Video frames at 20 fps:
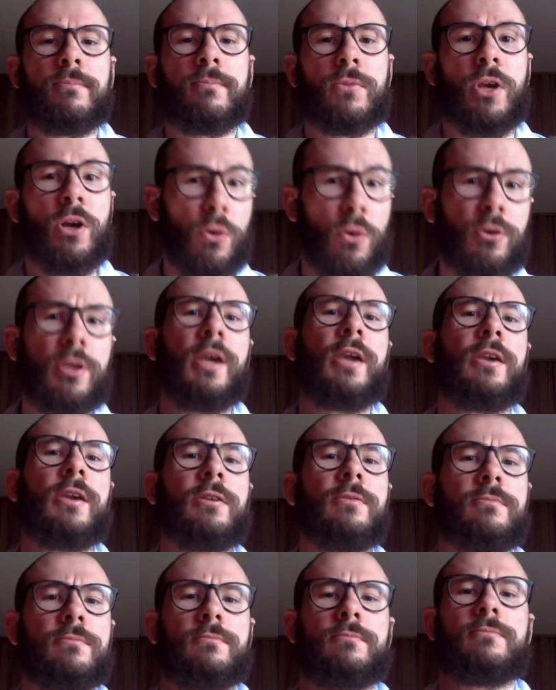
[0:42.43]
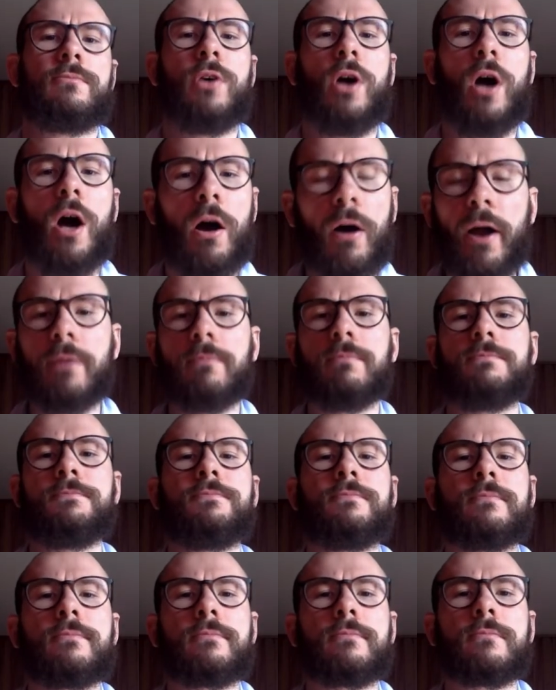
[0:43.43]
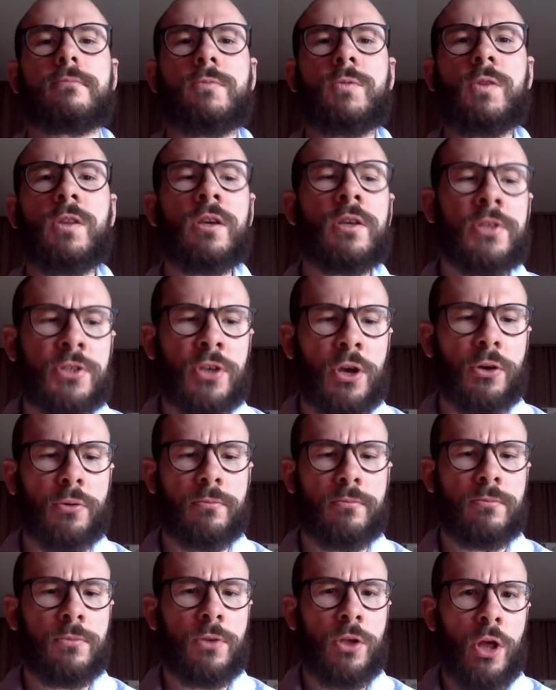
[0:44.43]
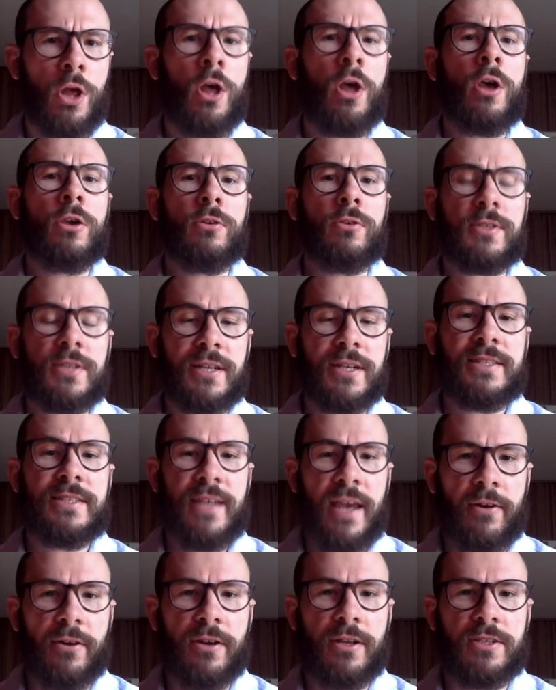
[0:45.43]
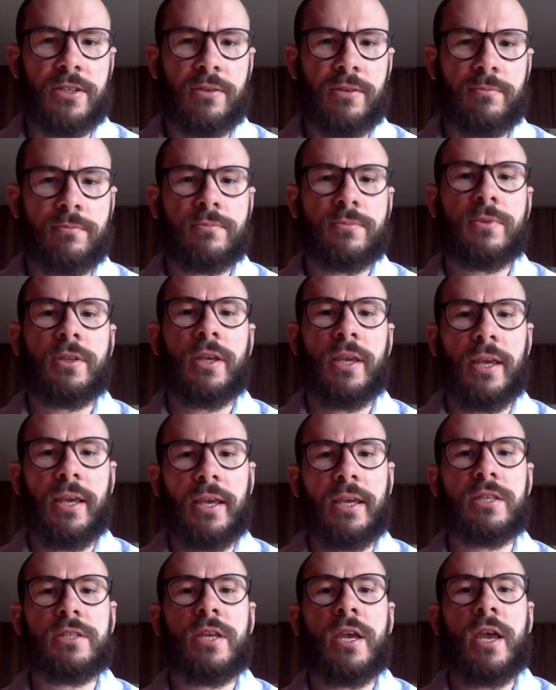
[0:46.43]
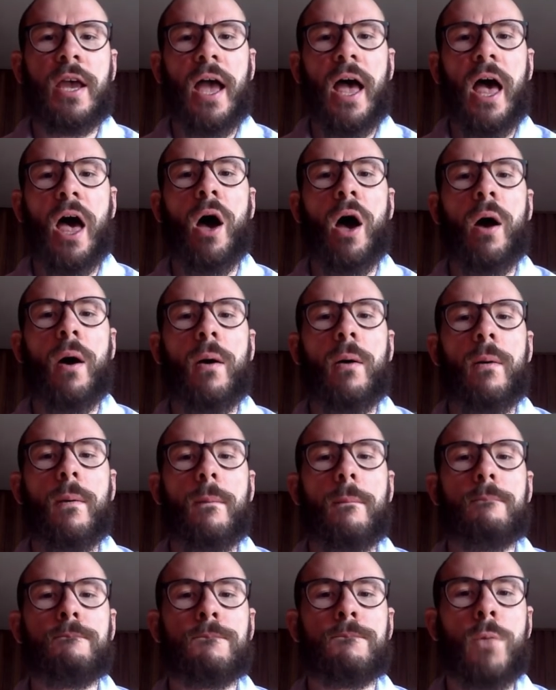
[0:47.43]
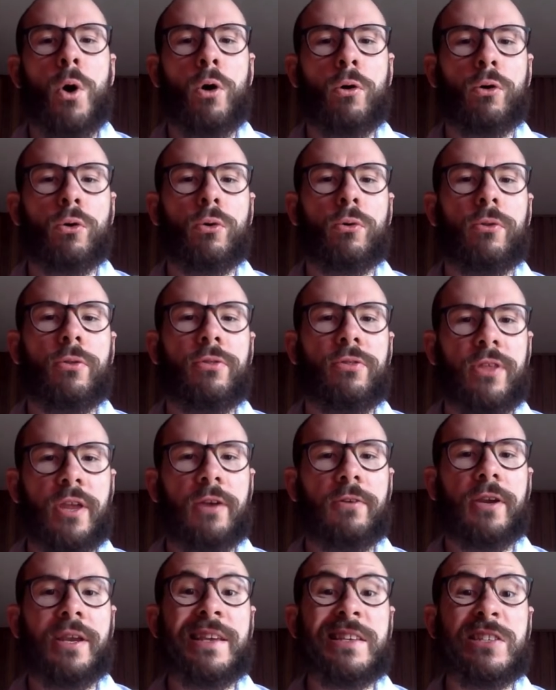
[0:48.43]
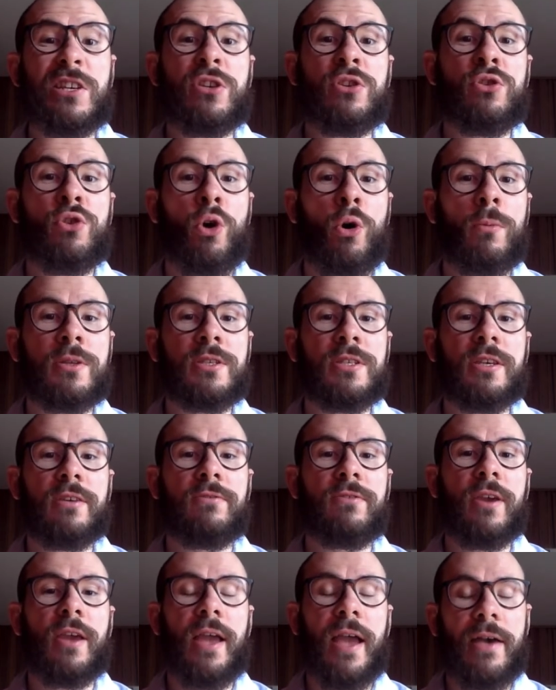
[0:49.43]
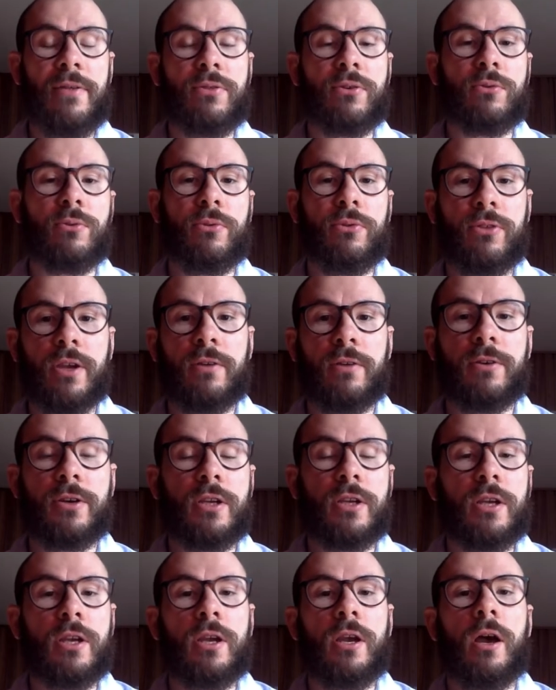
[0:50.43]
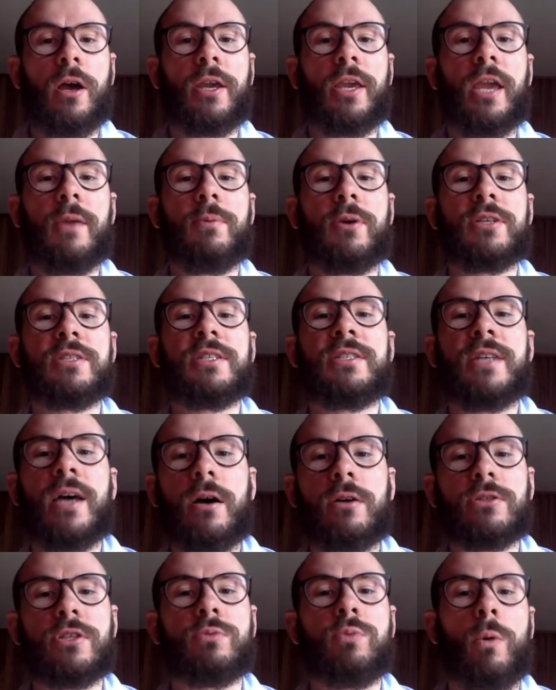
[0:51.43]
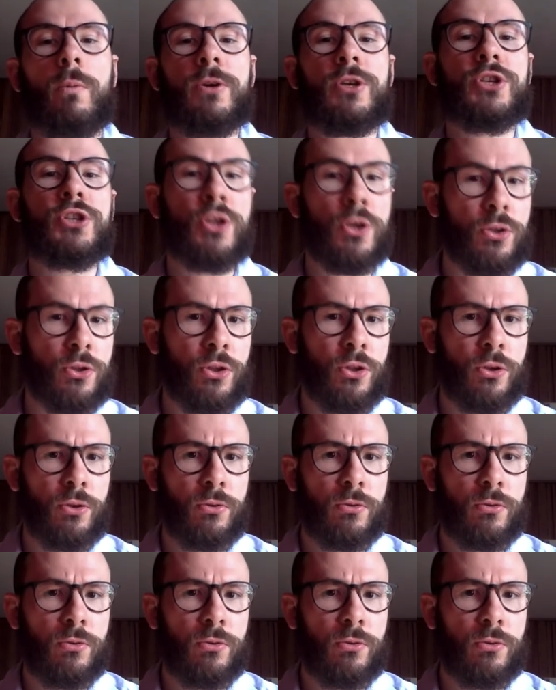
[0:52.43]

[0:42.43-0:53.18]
Okay, alright. So, utilitarianism is a moral theory, is a normative ethical theory, okay, because it tells us what we should do.